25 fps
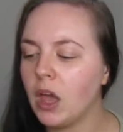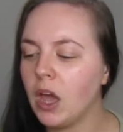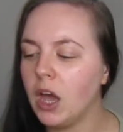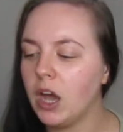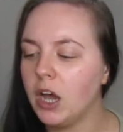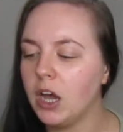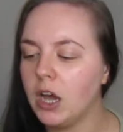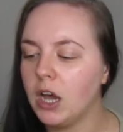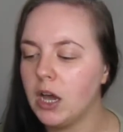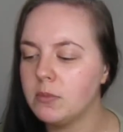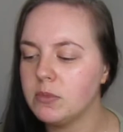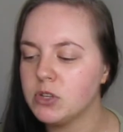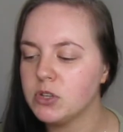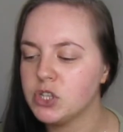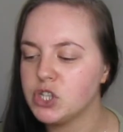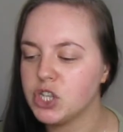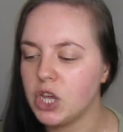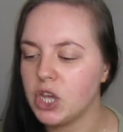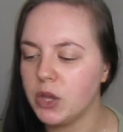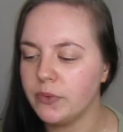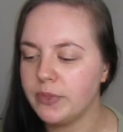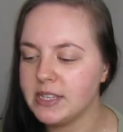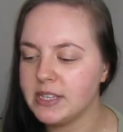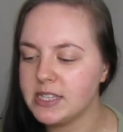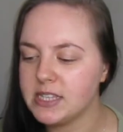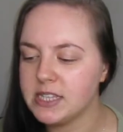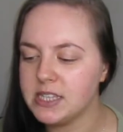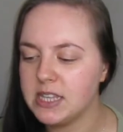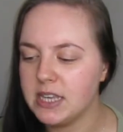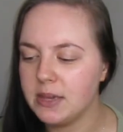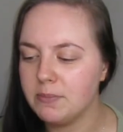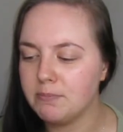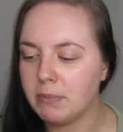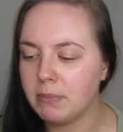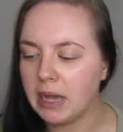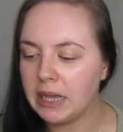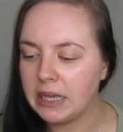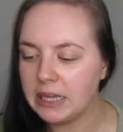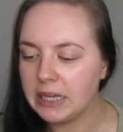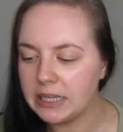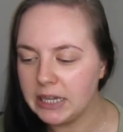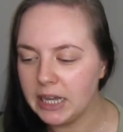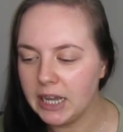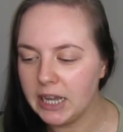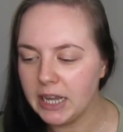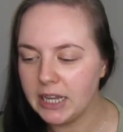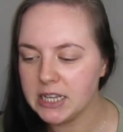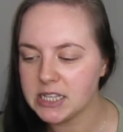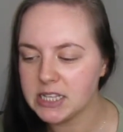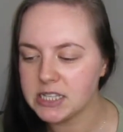So this is the Matte
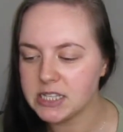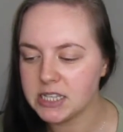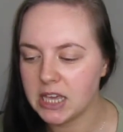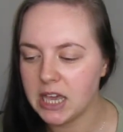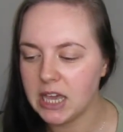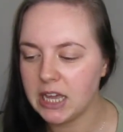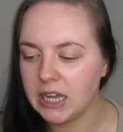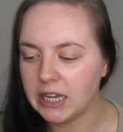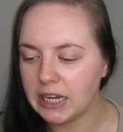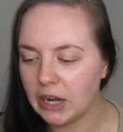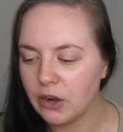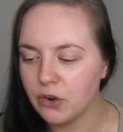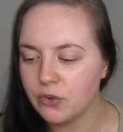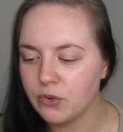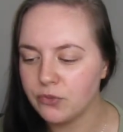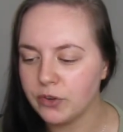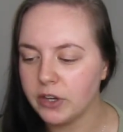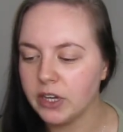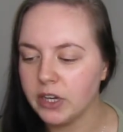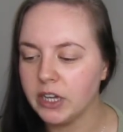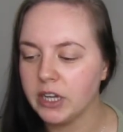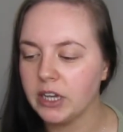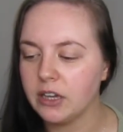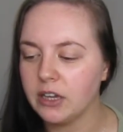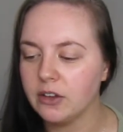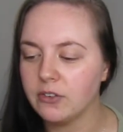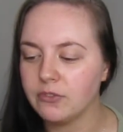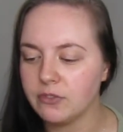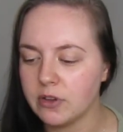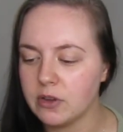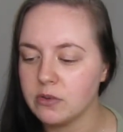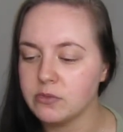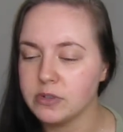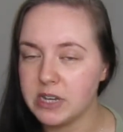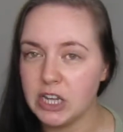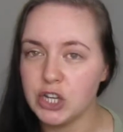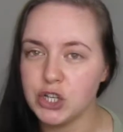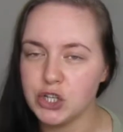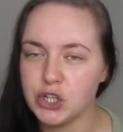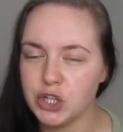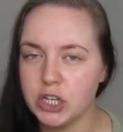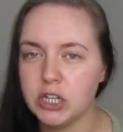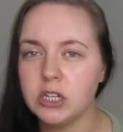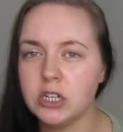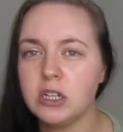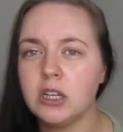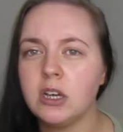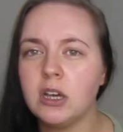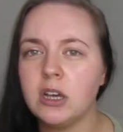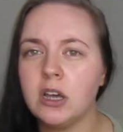Clay Skin Clarifying
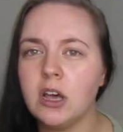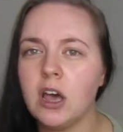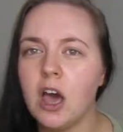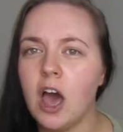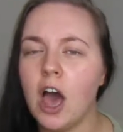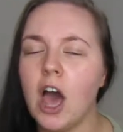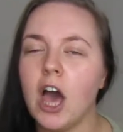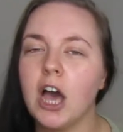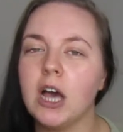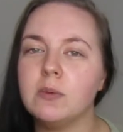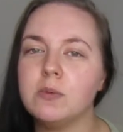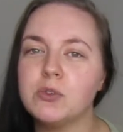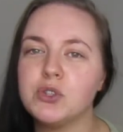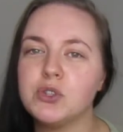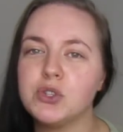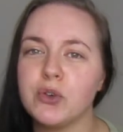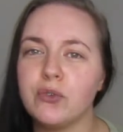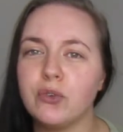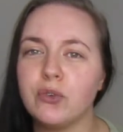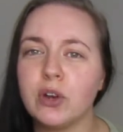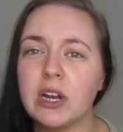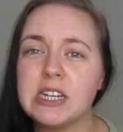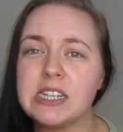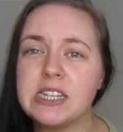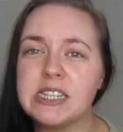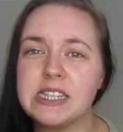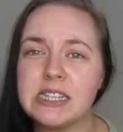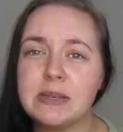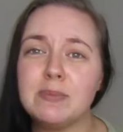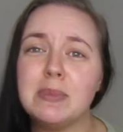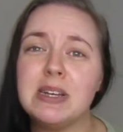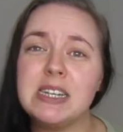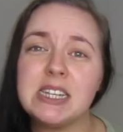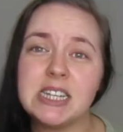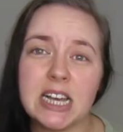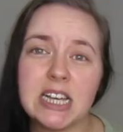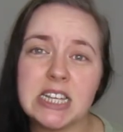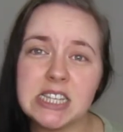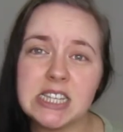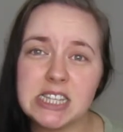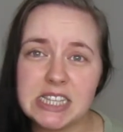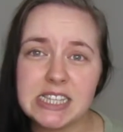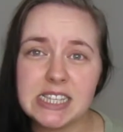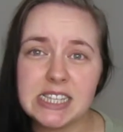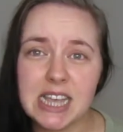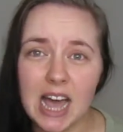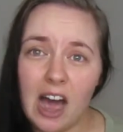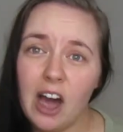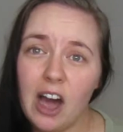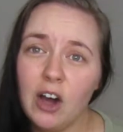Foundation. So if you'd like to see me test
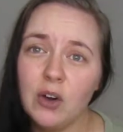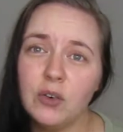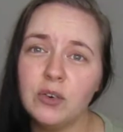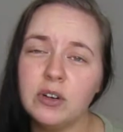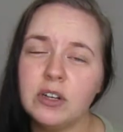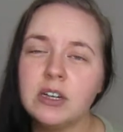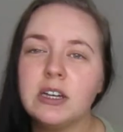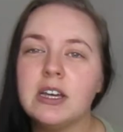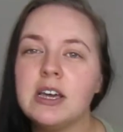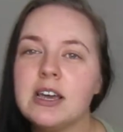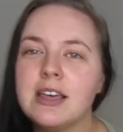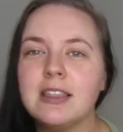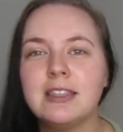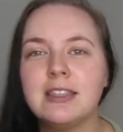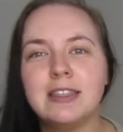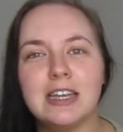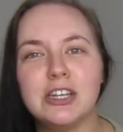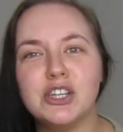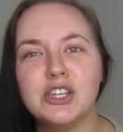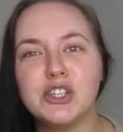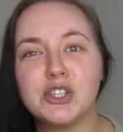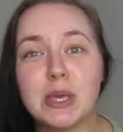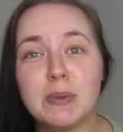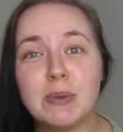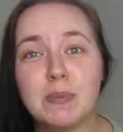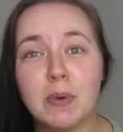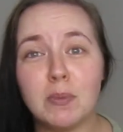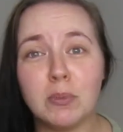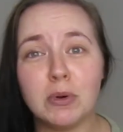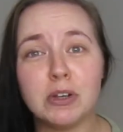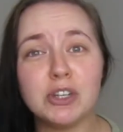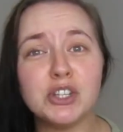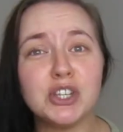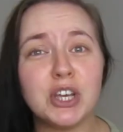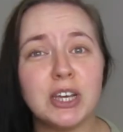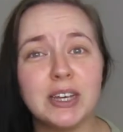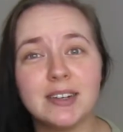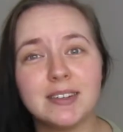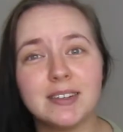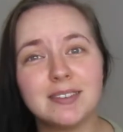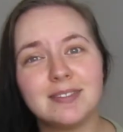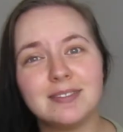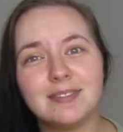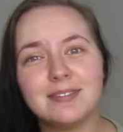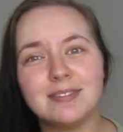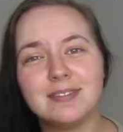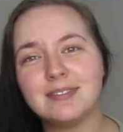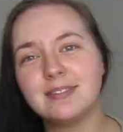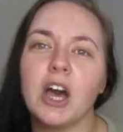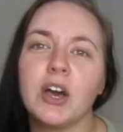this out, then just keep on watching.
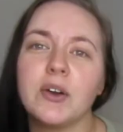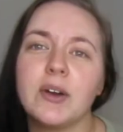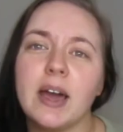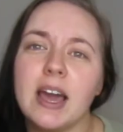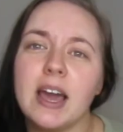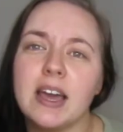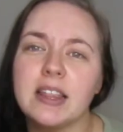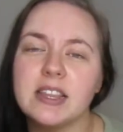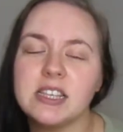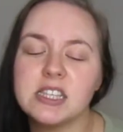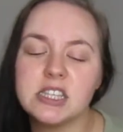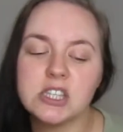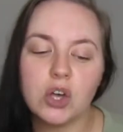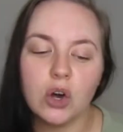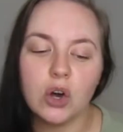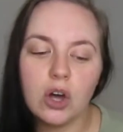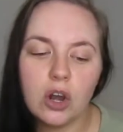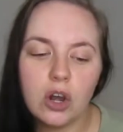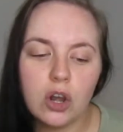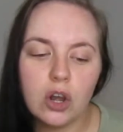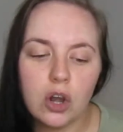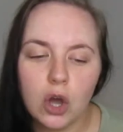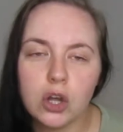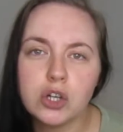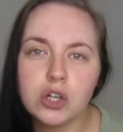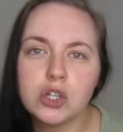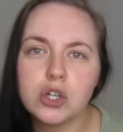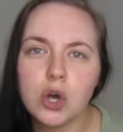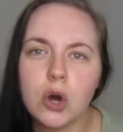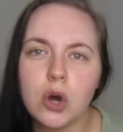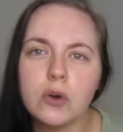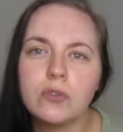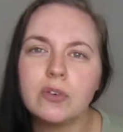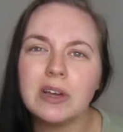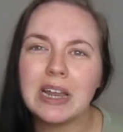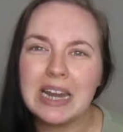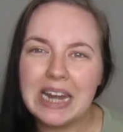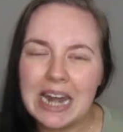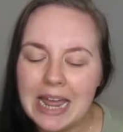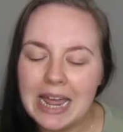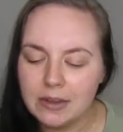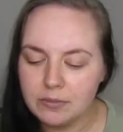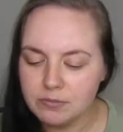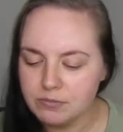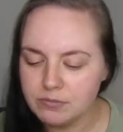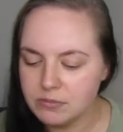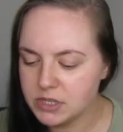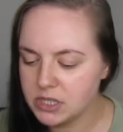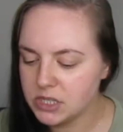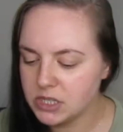Okay, this has got a lot of
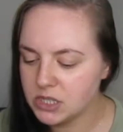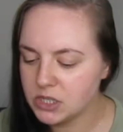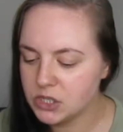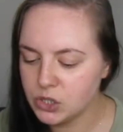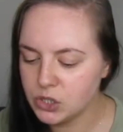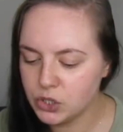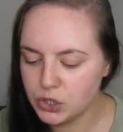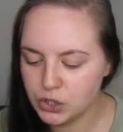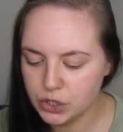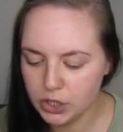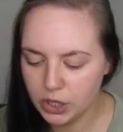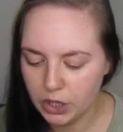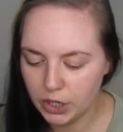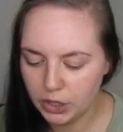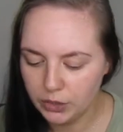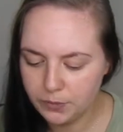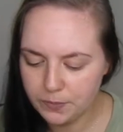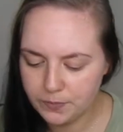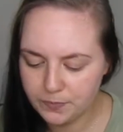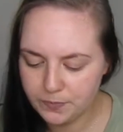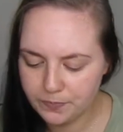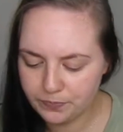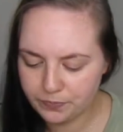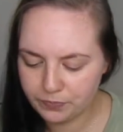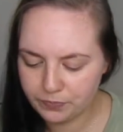claims. So